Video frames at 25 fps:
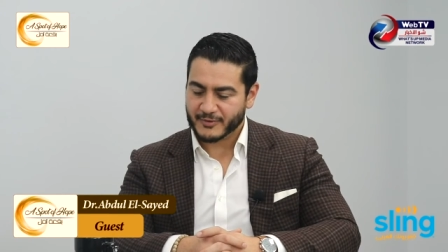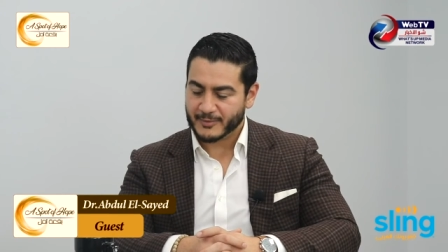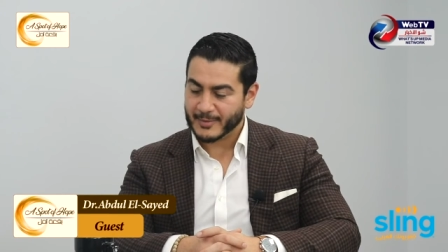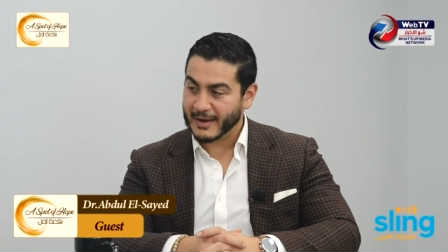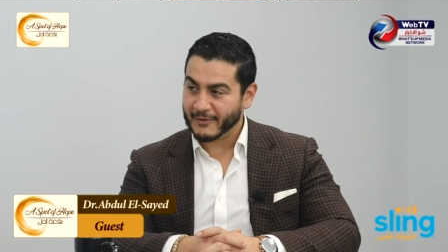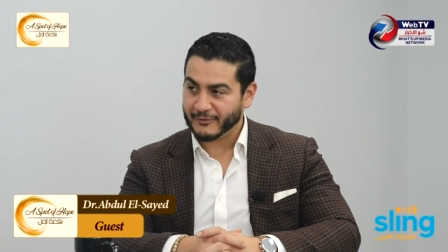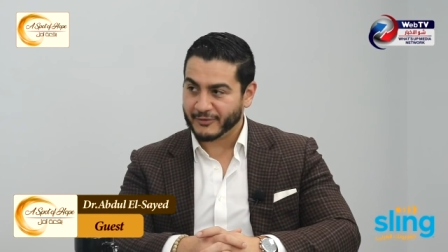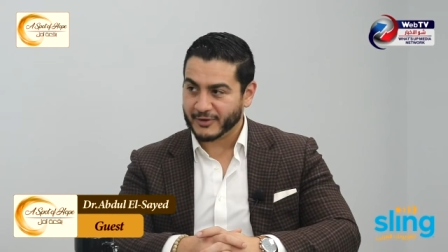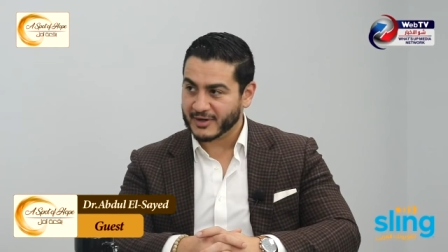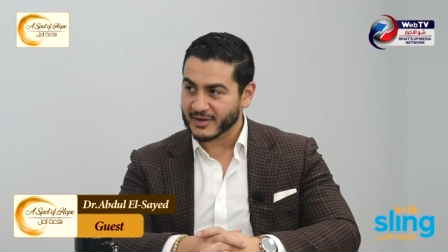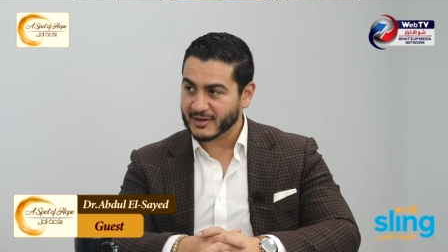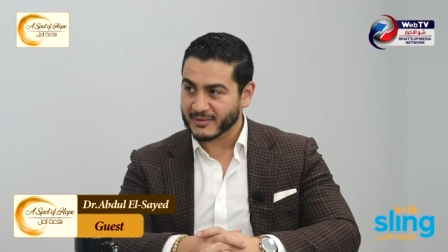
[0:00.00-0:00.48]

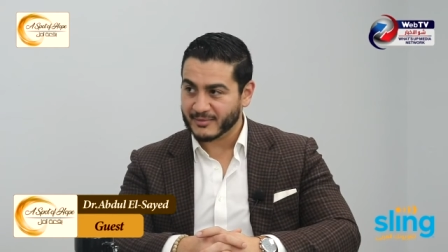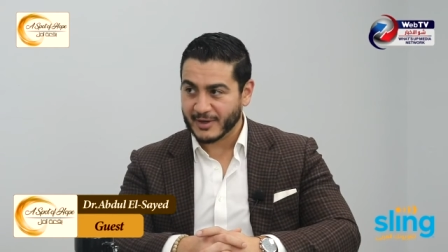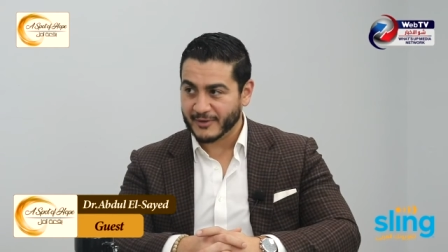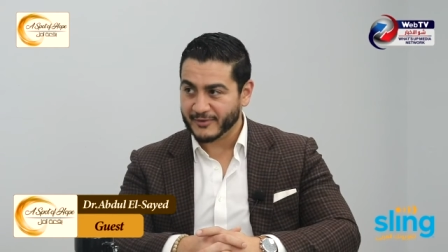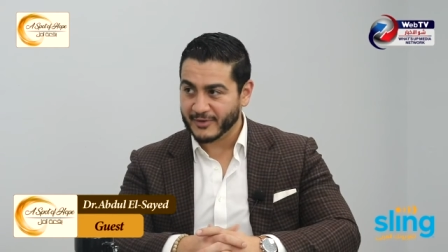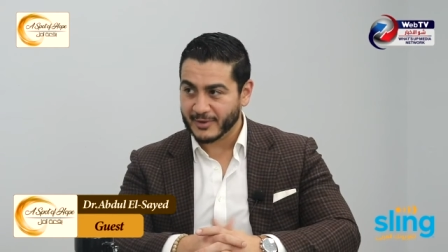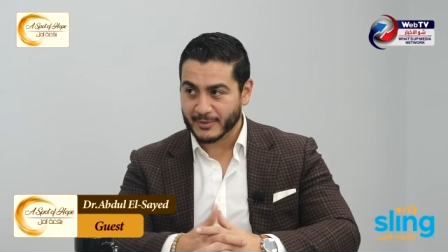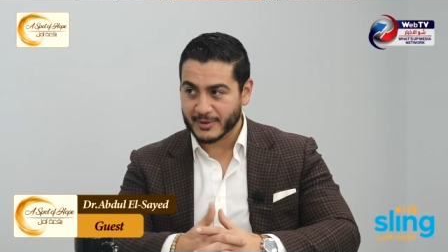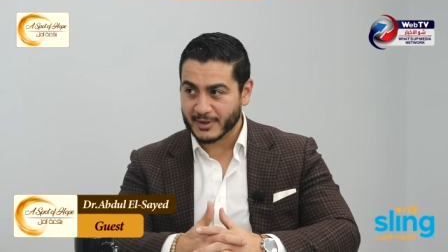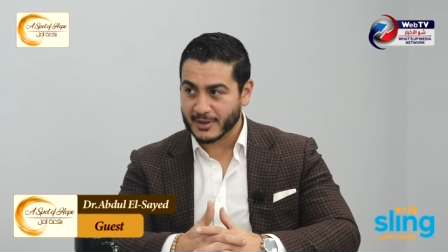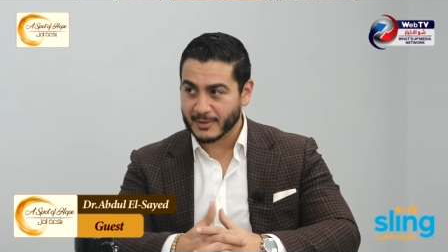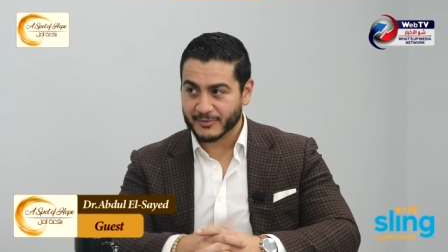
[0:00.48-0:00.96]
Africa. My
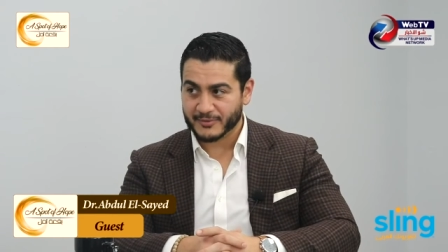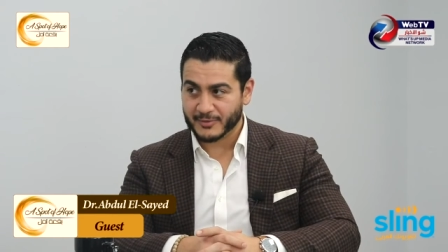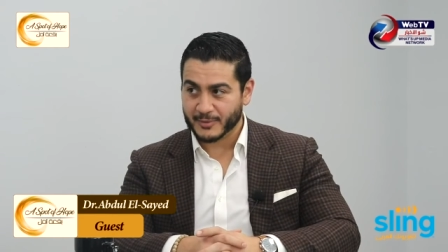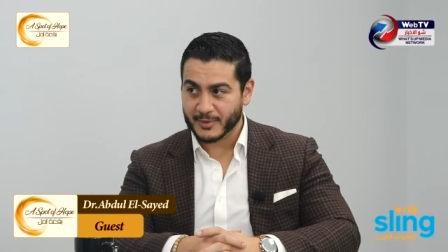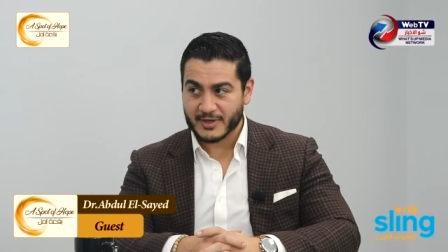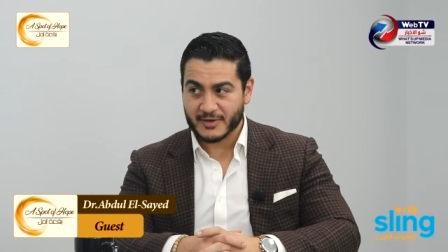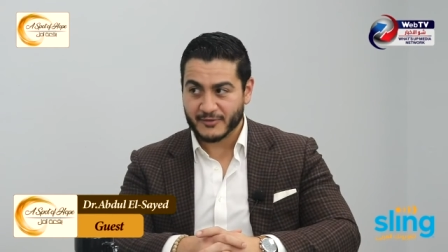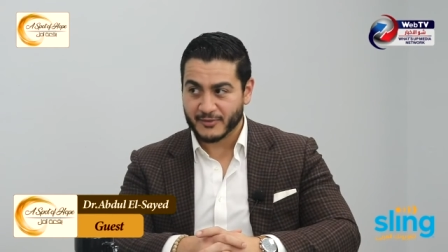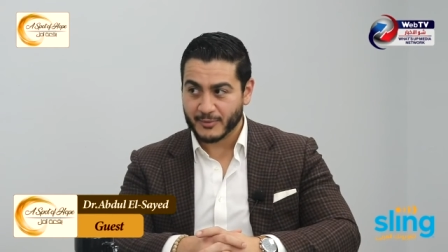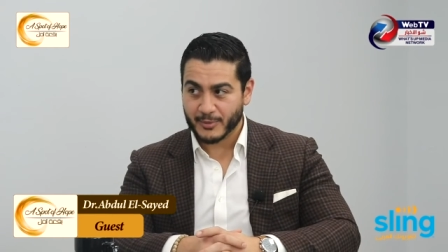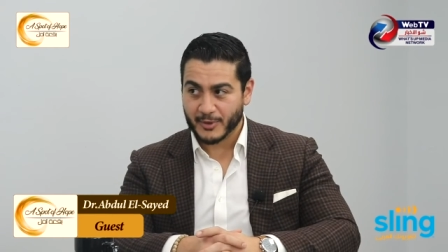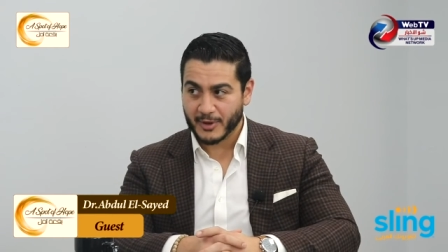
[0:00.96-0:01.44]
family comes from
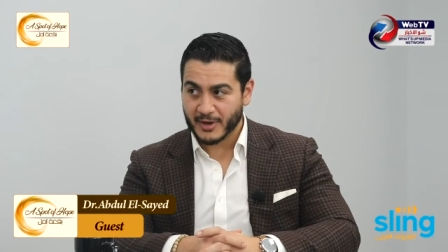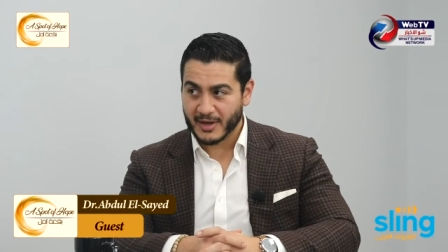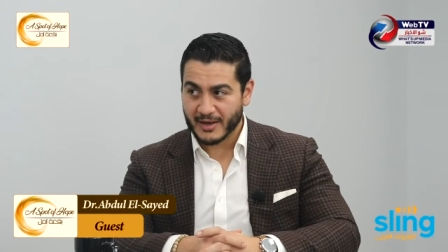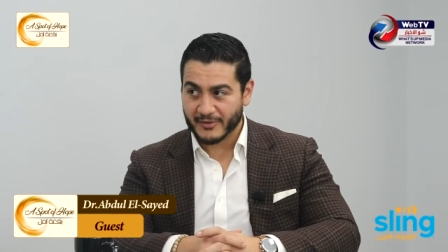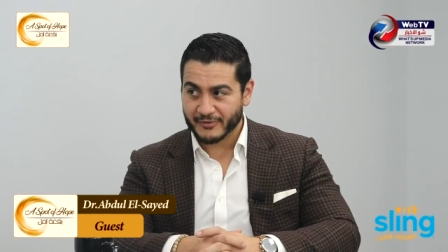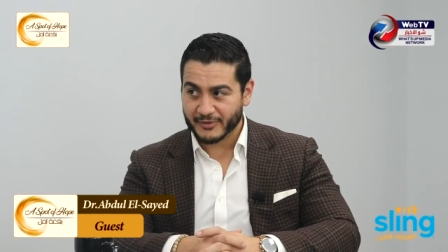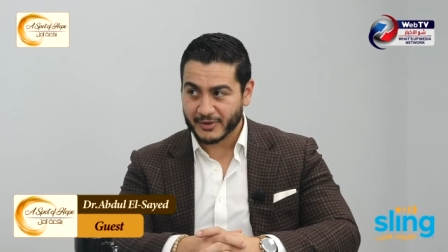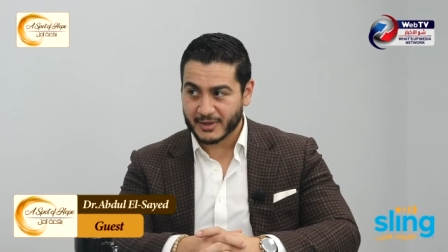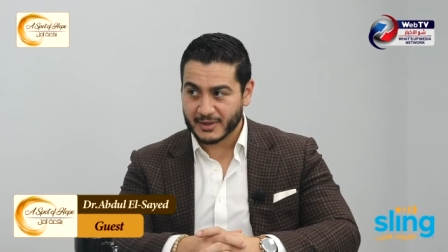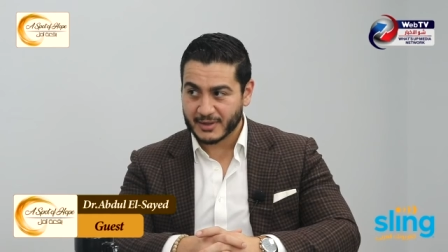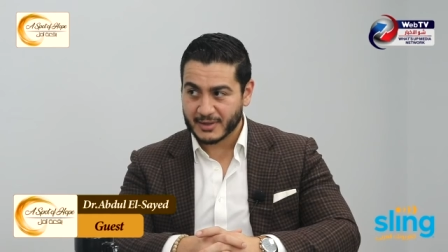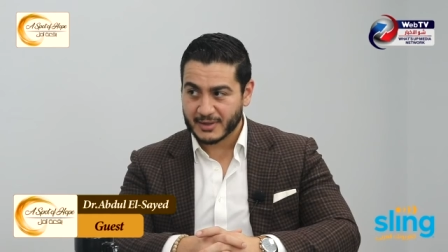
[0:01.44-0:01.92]
a different part of
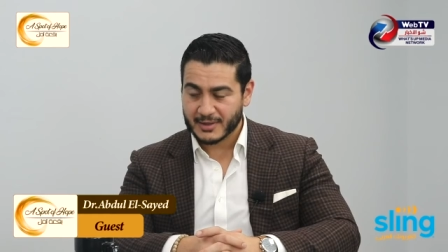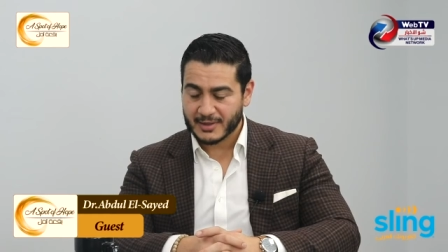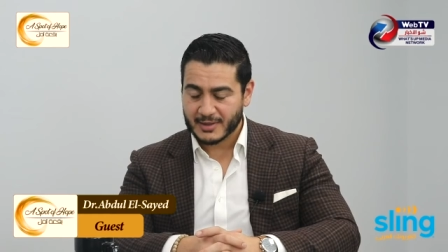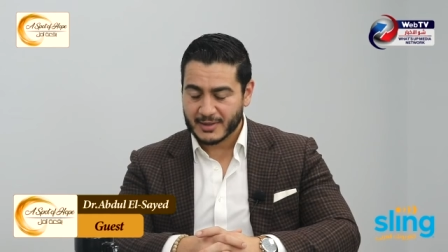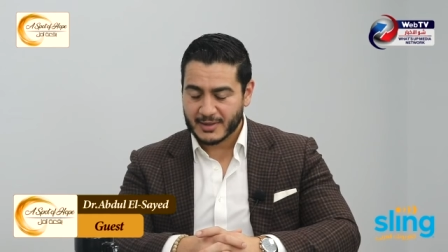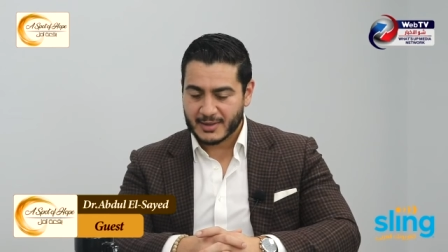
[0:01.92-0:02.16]
Africa.